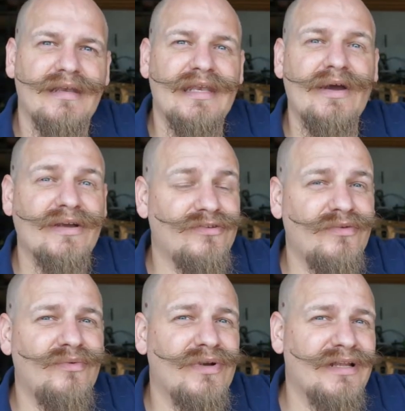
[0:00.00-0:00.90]
Now I
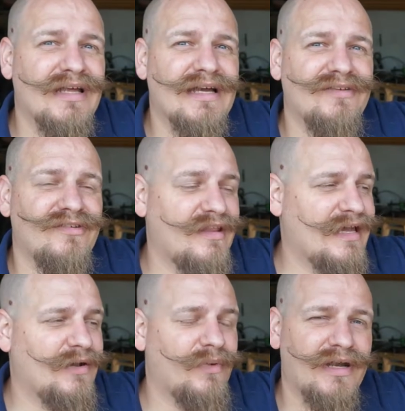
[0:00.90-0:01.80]
soon realized
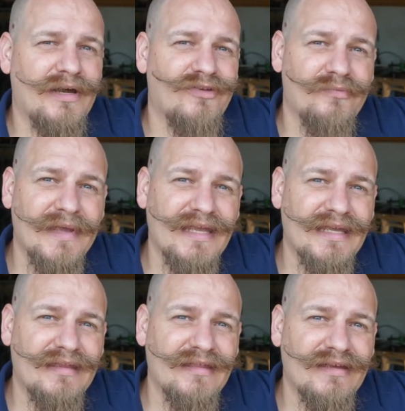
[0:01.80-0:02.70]
that when I was
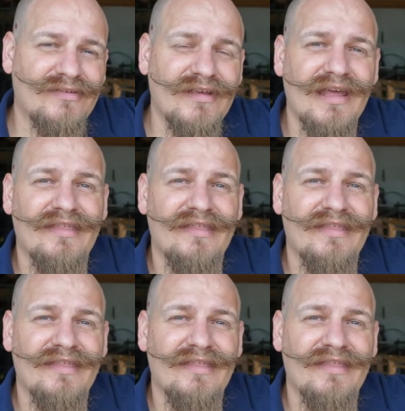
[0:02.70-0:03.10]
making this